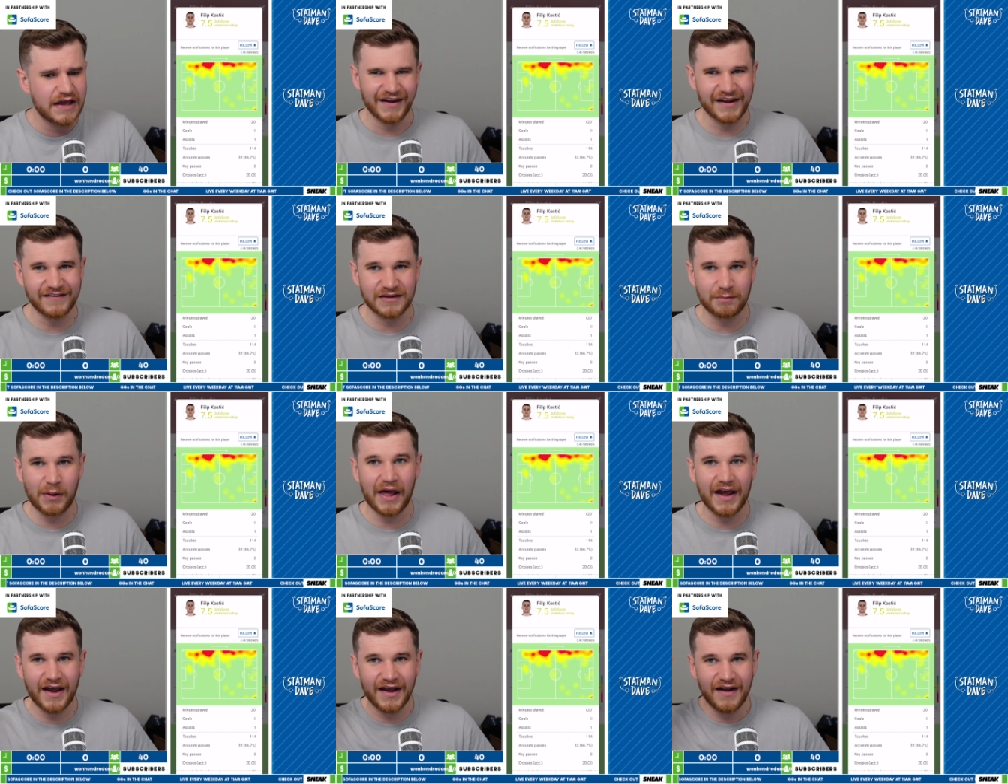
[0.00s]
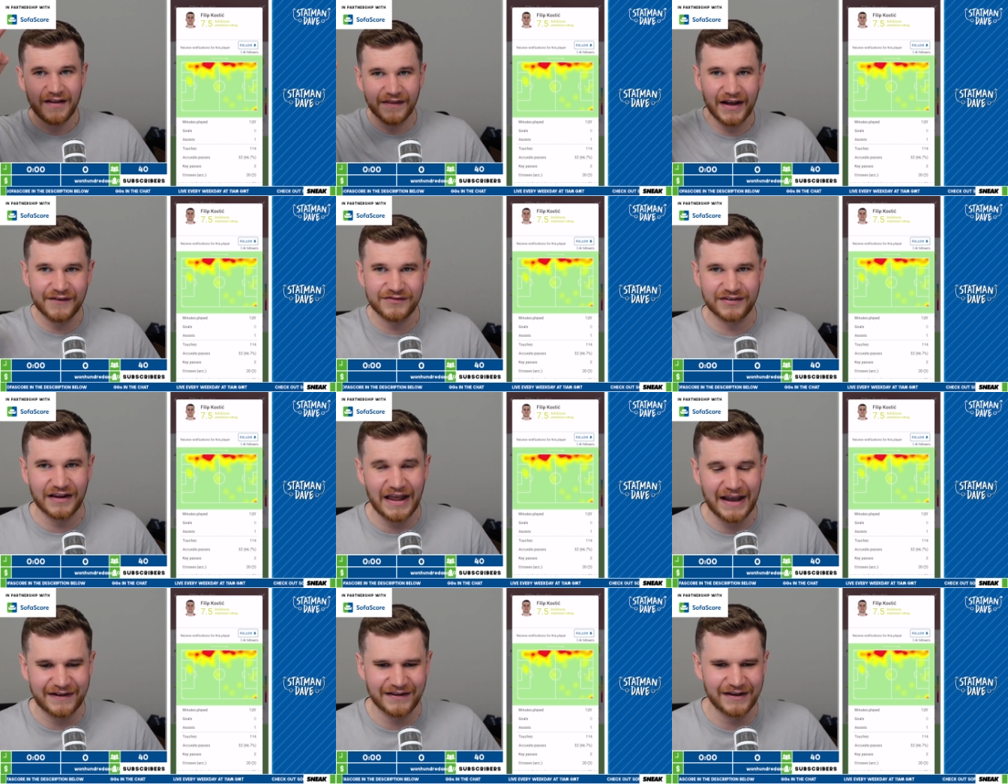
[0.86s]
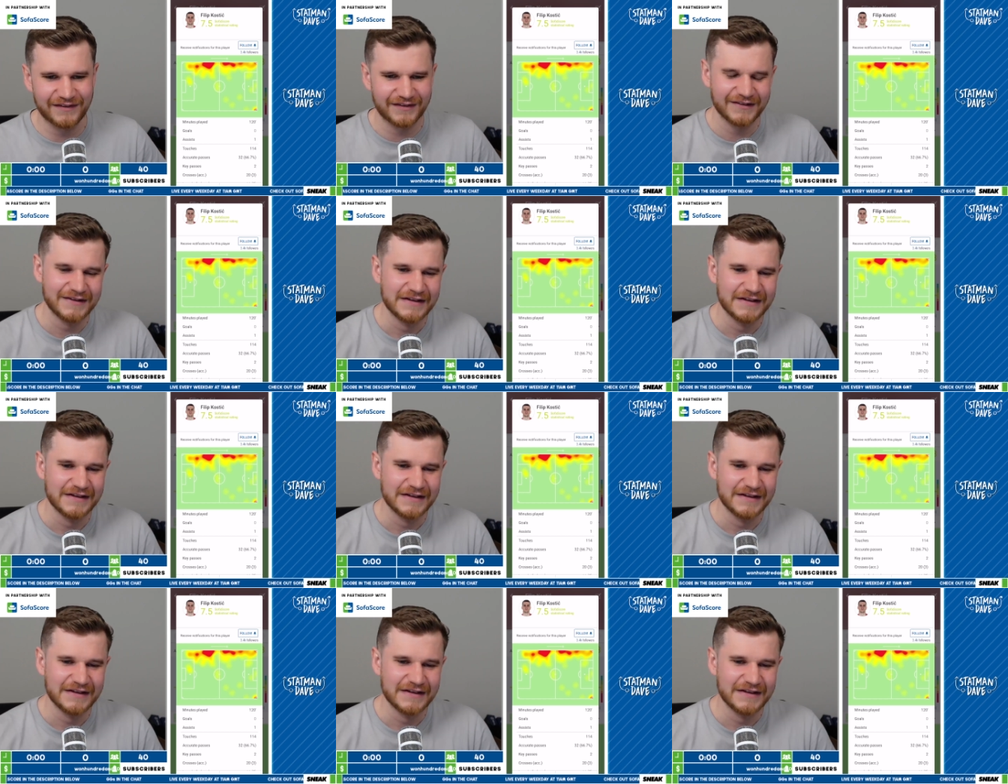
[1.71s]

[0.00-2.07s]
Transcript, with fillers: He's the player that I've selected.